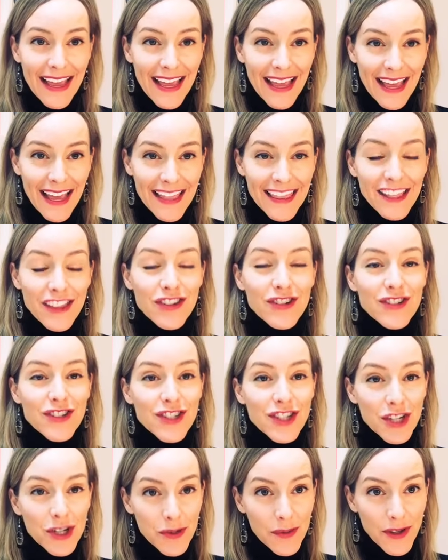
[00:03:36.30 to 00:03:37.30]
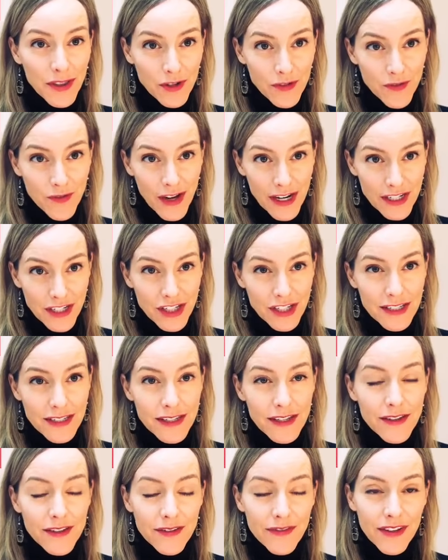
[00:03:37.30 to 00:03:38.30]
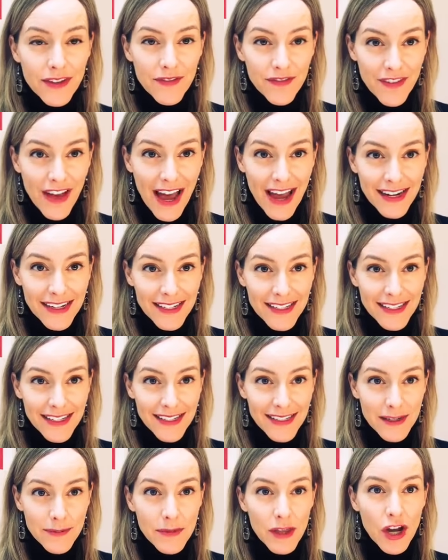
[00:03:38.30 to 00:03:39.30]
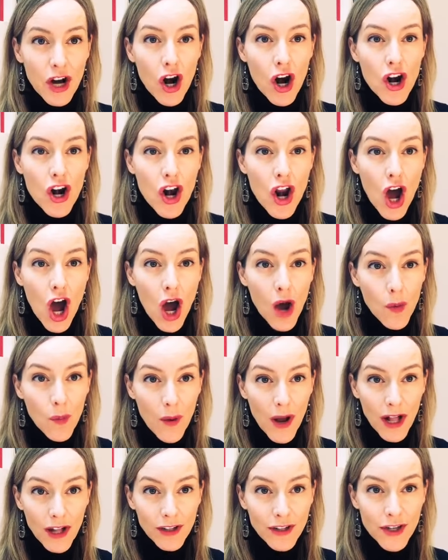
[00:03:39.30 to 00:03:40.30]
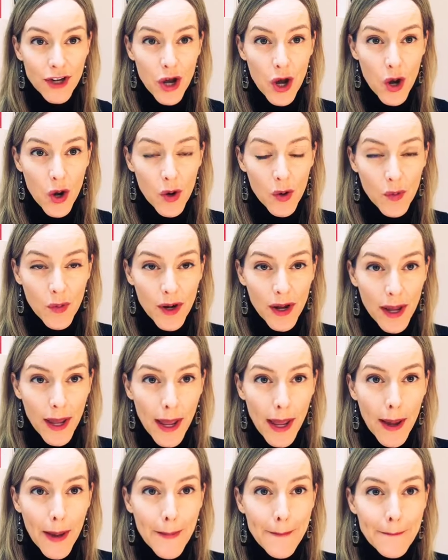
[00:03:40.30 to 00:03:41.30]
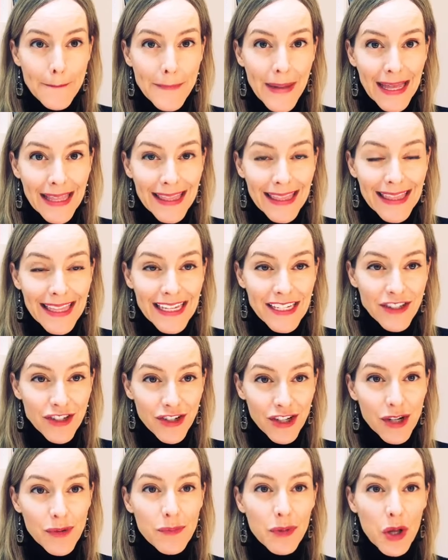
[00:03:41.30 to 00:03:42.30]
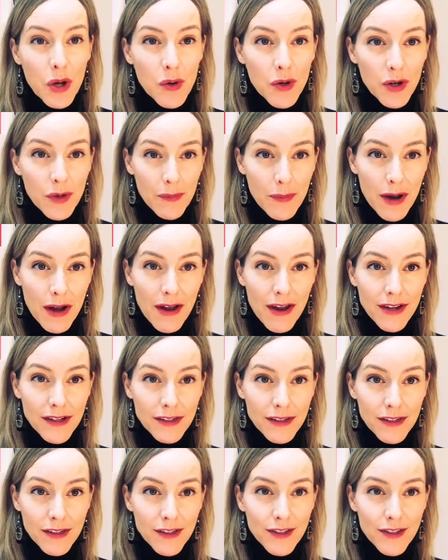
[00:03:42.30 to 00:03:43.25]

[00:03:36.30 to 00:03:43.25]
And then there's two other functions of the lymphatic system that are not well known, but these are going to blow your mind.